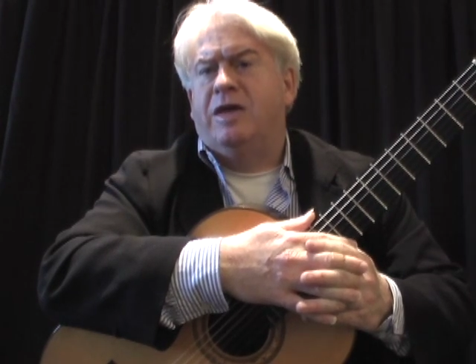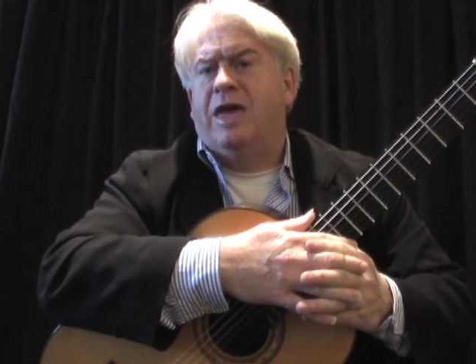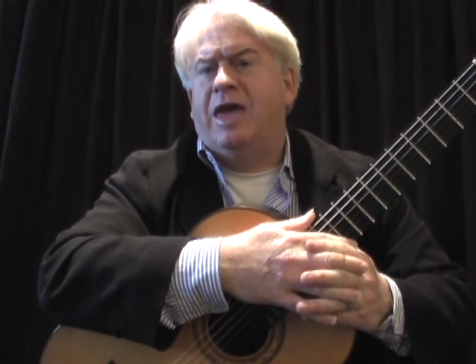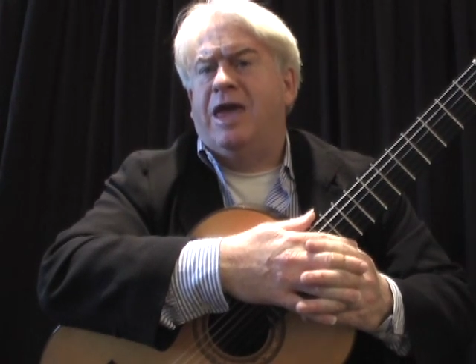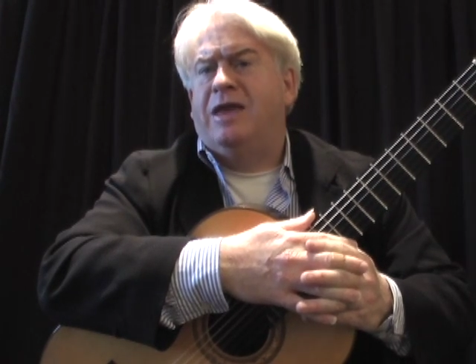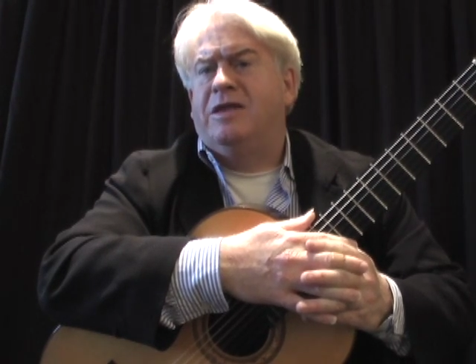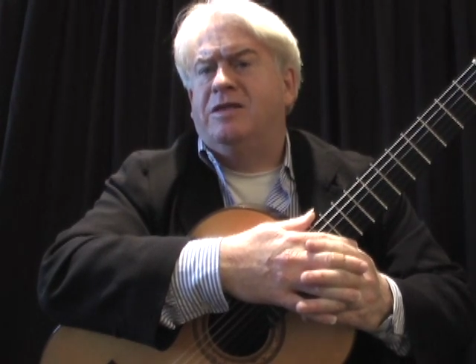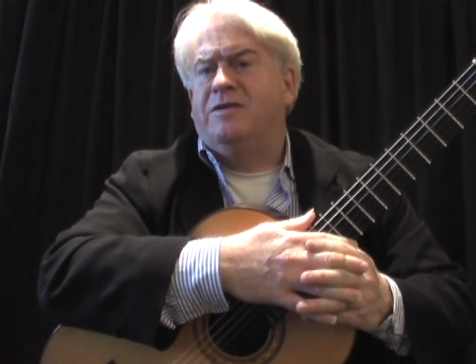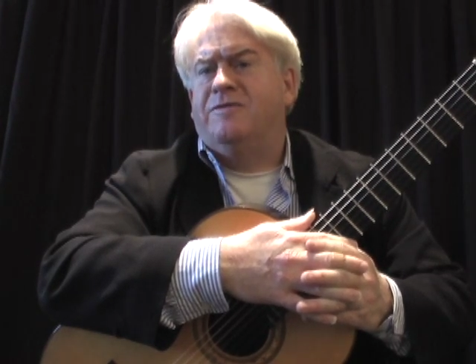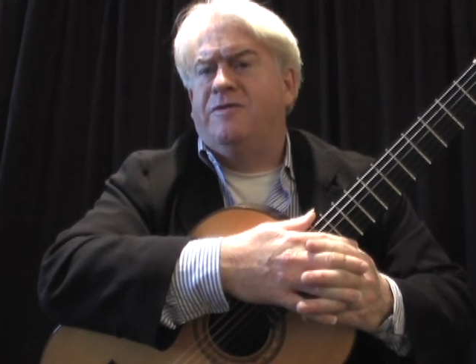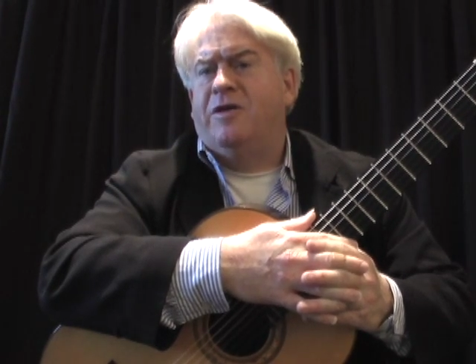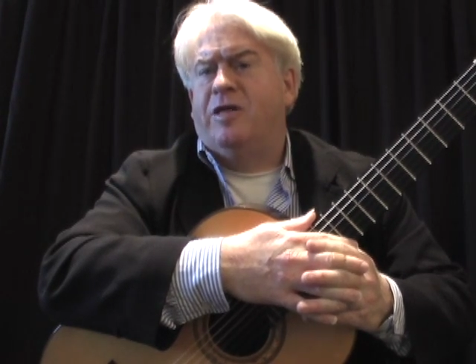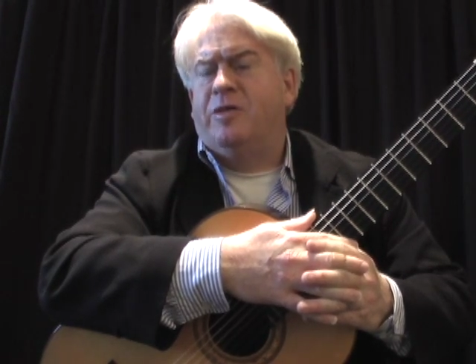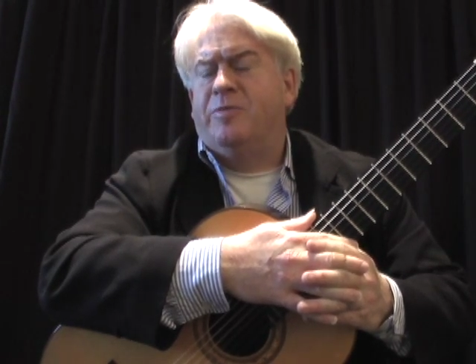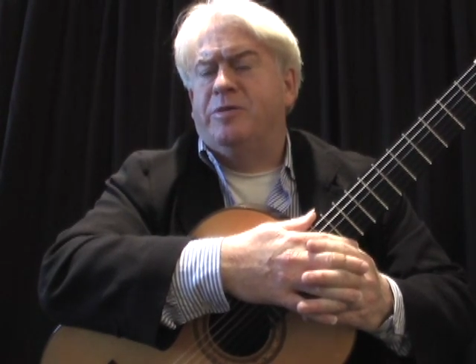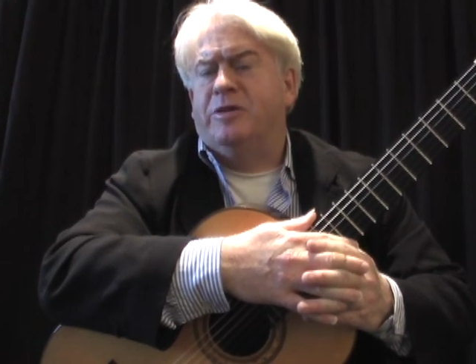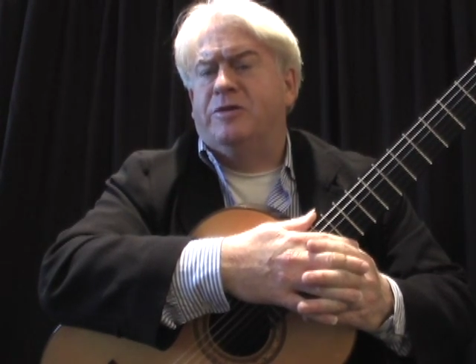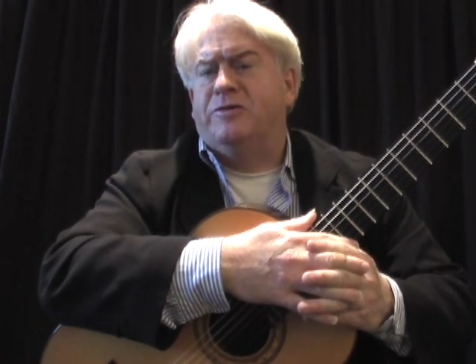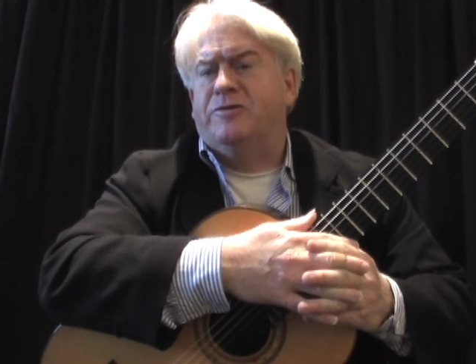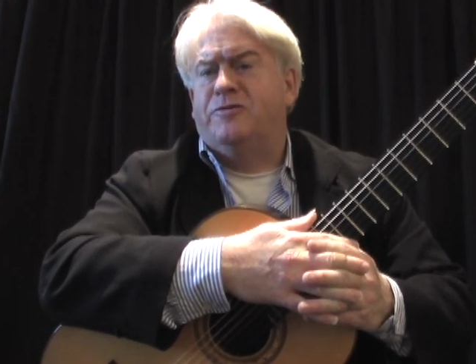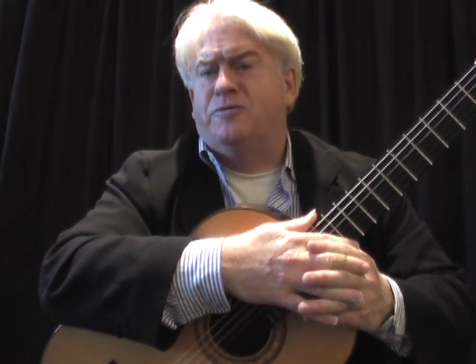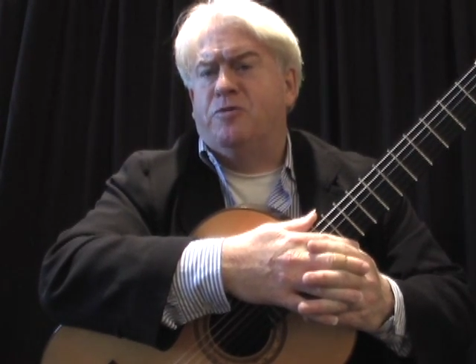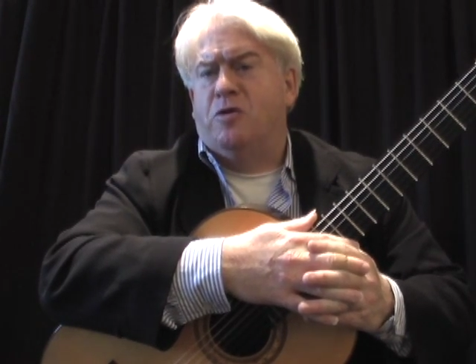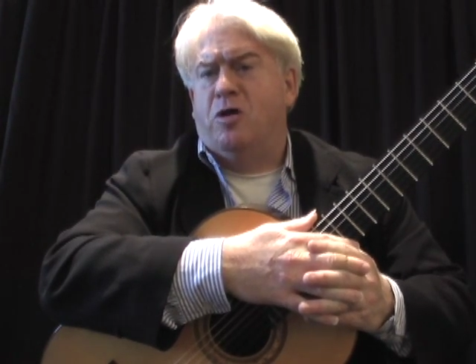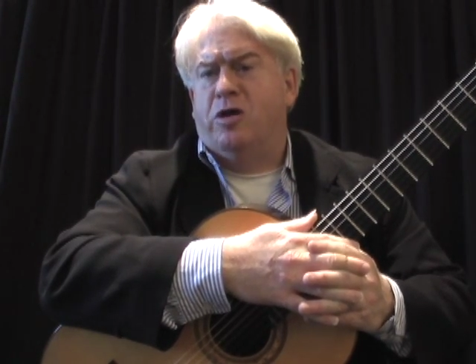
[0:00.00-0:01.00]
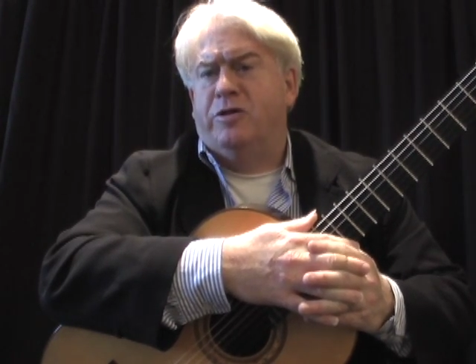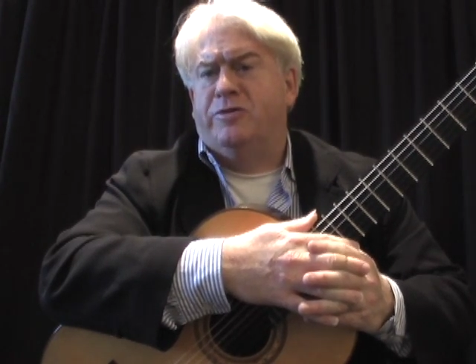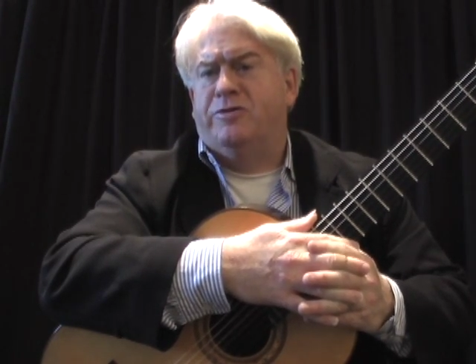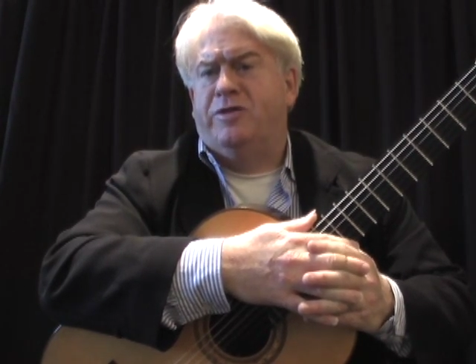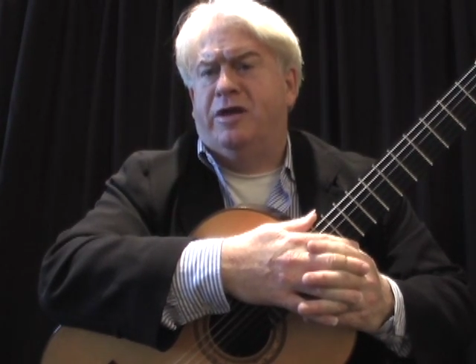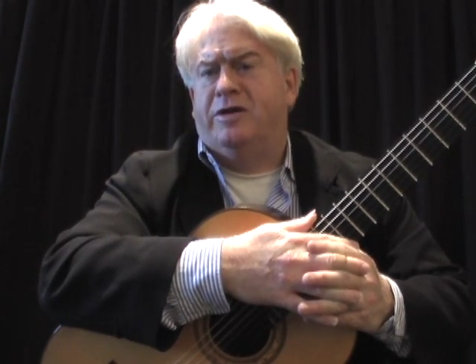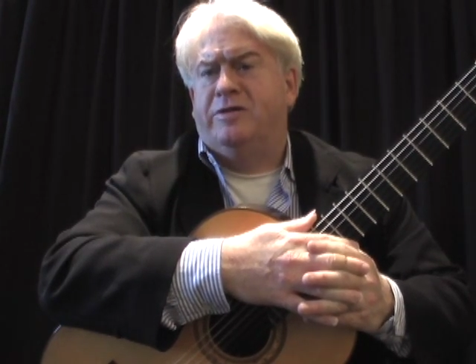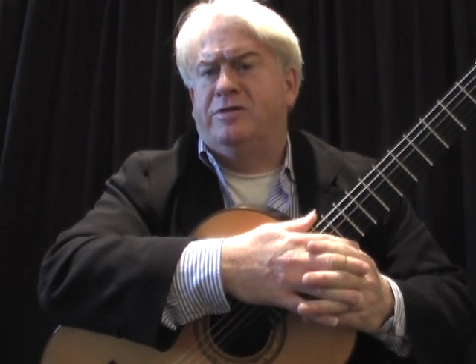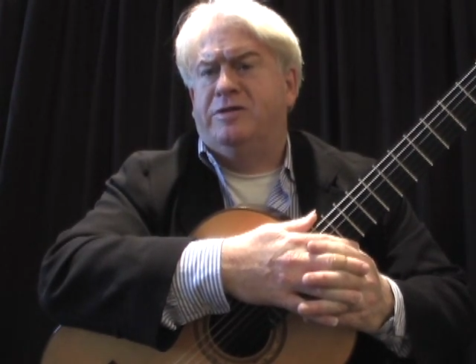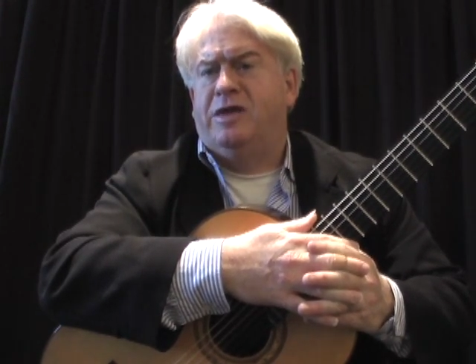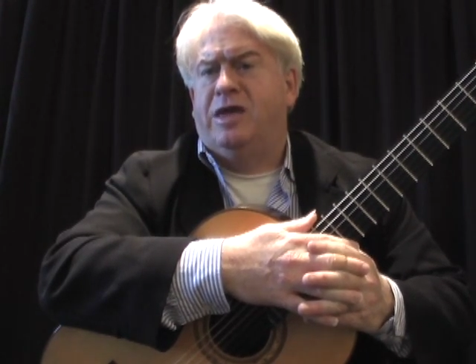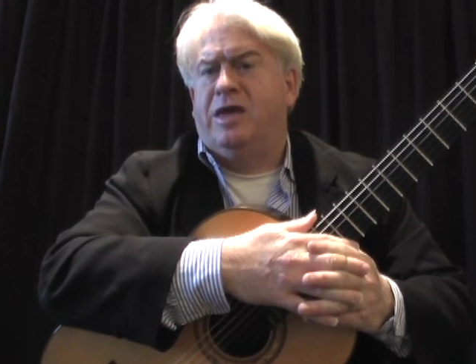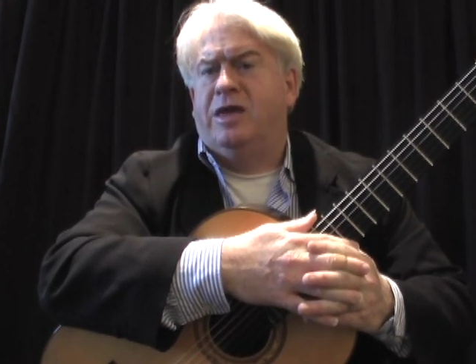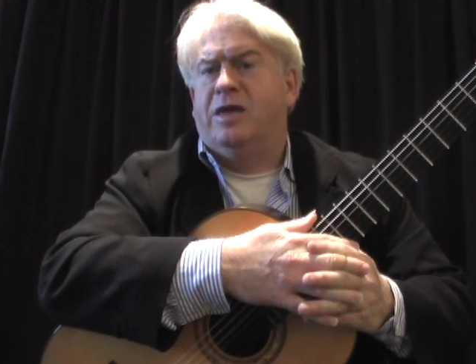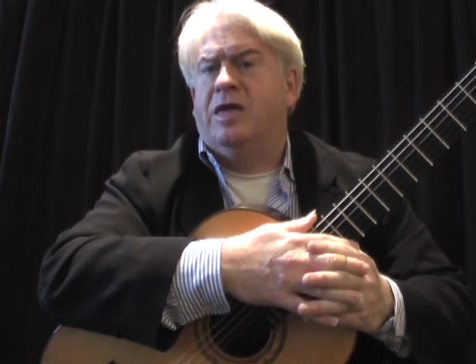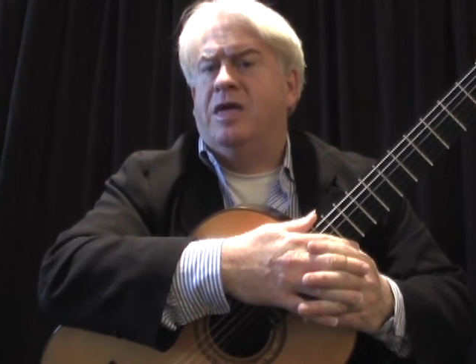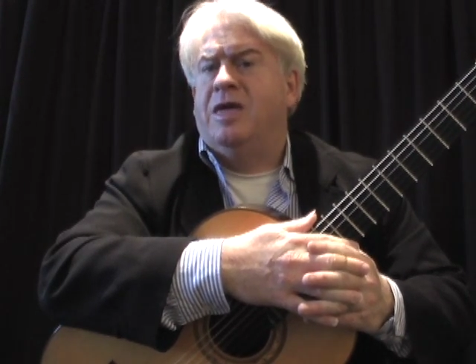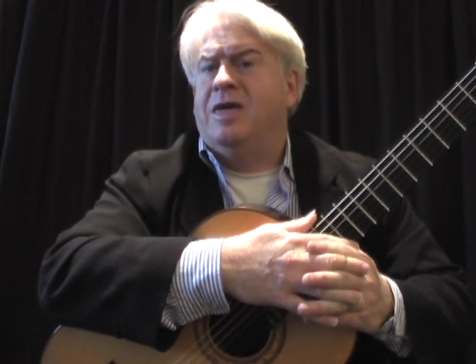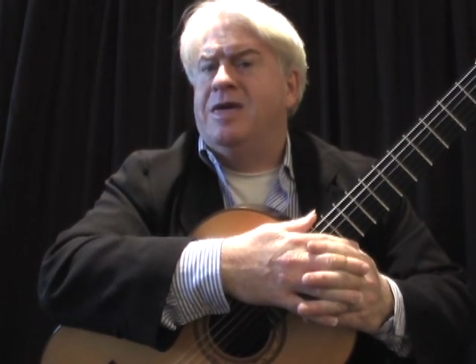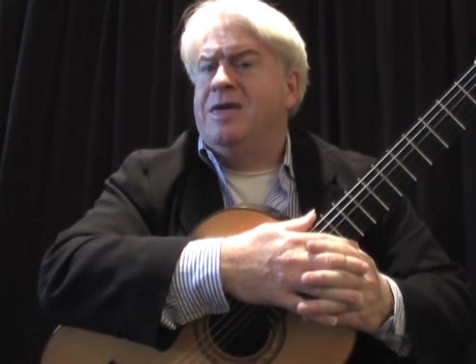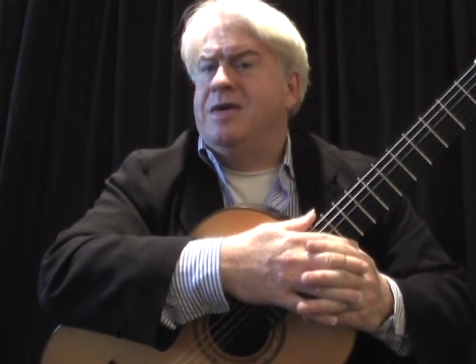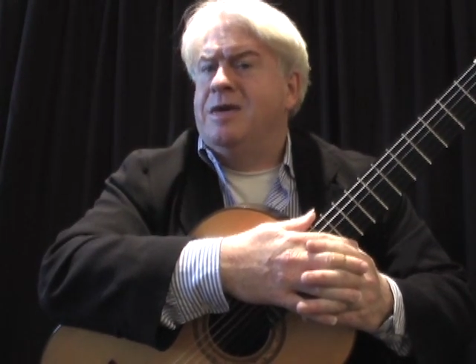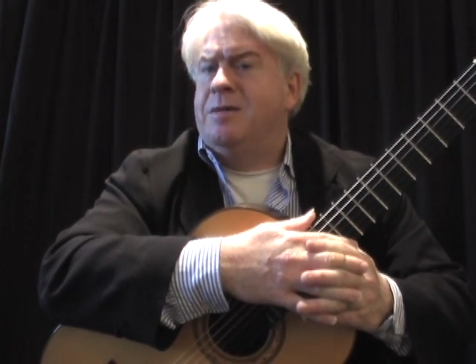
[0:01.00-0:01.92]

aid in developing a strong technique,